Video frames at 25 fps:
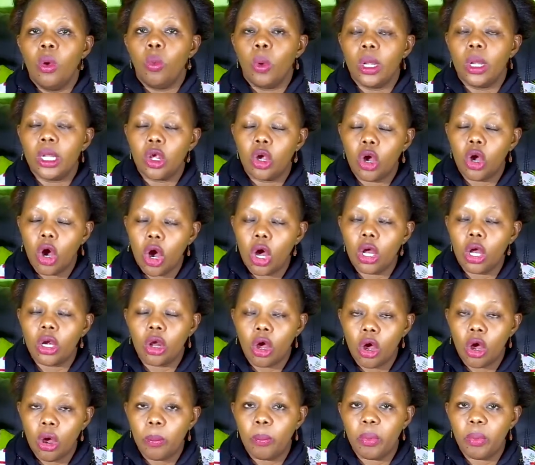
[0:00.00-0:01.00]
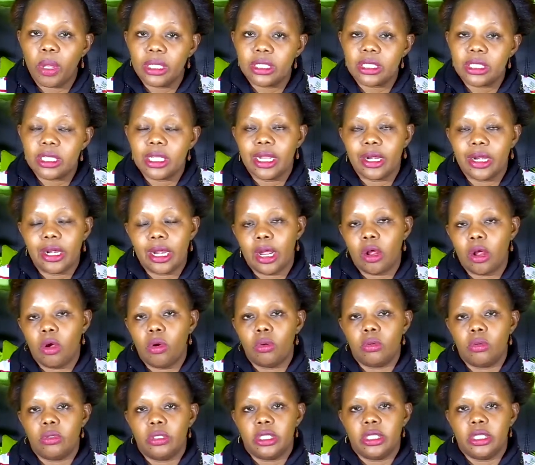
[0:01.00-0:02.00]
when God opens the
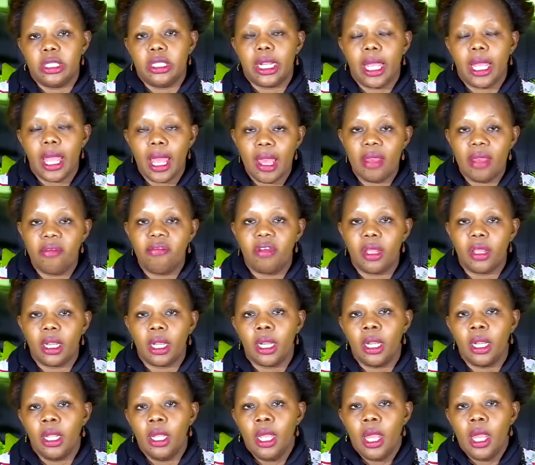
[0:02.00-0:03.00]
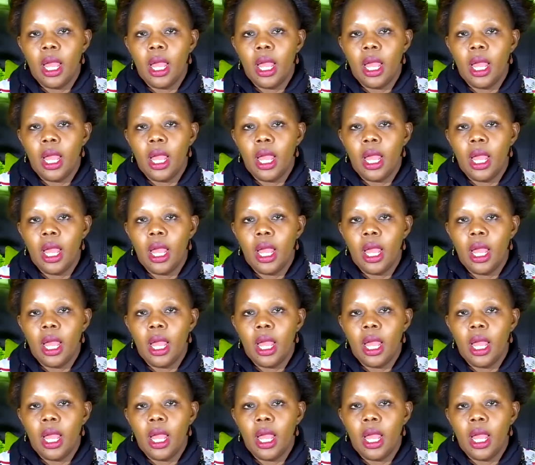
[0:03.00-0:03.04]
records in heaven,